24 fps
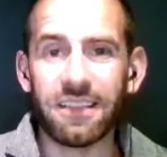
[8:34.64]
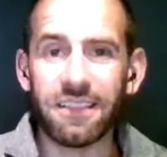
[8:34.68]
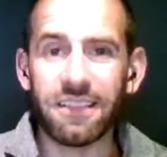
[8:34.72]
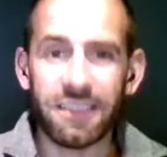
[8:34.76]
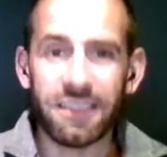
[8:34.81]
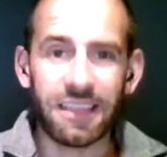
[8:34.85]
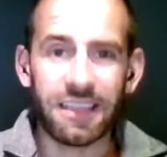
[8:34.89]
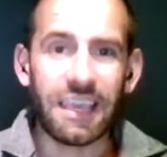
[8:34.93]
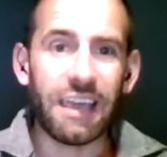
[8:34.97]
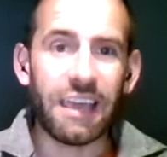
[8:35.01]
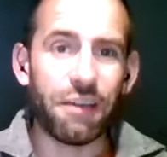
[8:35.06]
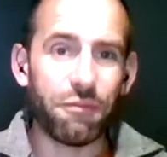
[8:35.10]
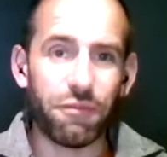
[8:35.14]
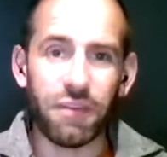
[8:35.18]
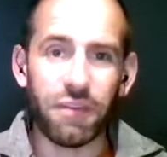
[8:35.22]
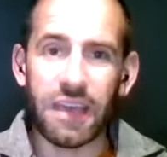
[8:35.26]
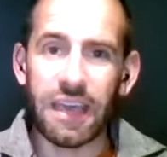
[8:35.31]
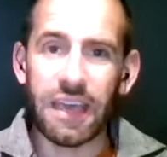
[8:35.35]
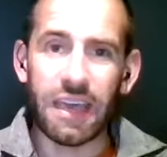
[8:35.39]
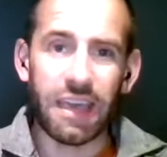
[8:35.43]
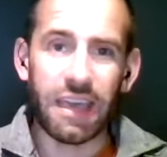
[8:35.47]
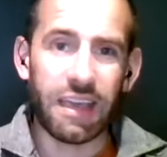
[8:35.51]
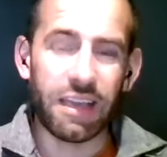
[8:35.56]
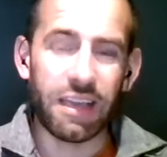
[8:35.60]
Yeah,
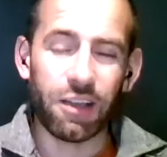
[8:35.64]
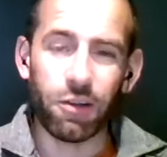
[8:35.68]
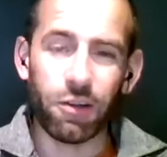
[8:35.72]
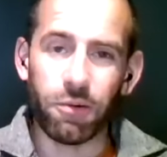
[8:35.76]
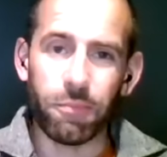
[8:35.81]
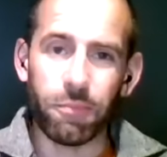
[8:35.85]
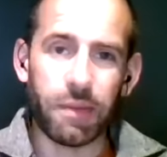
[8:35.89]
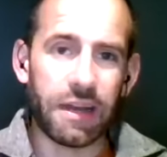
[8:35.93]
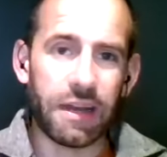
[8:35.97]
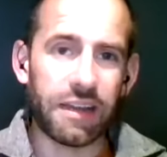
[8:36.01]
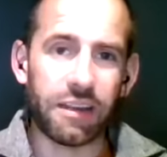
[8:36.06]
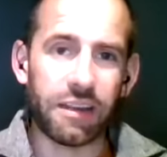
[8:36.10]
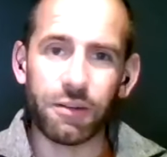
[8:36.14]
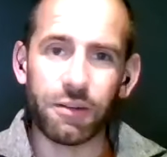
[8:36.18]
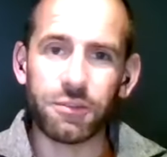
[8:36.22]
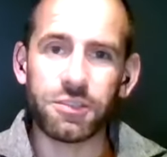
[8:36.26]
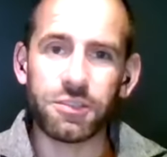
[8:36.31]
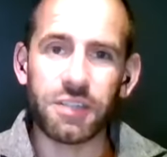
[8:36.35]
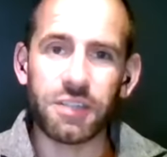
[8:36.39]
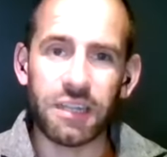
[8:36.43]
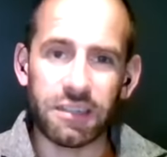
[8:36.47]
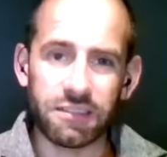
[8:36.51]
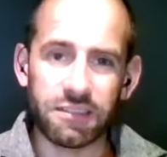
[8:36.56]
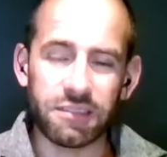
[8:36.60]
vetting or background
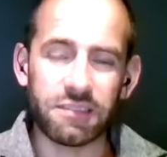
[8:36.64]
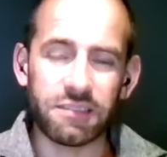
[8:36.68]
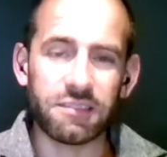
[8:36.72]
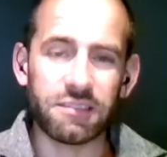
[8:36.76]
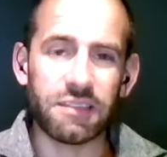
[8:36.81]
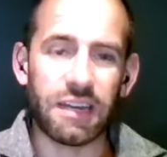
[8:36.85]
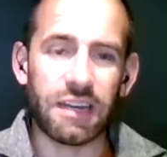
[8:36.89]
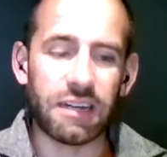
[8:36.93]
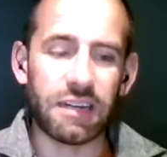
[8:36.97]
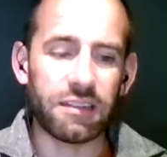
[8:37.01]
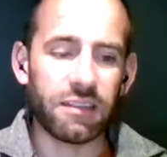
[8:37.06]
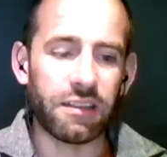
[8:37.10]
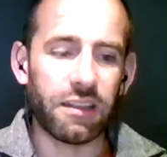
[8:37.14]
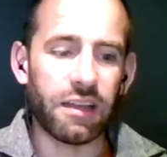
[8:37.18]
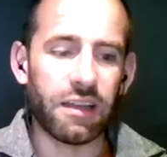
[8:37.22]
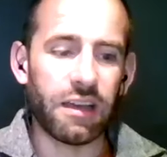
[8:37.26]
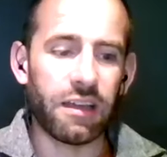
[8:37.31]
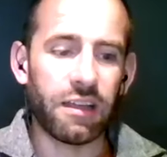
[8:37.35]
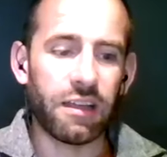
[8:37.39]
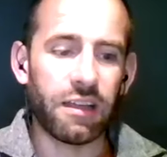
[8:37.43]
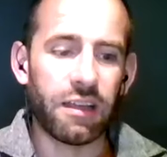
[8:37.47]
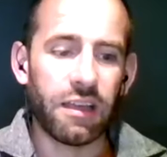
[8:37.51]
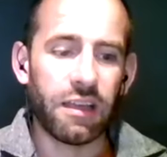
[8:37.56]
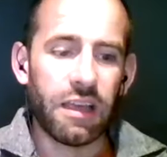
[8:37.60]
checks, exactly that.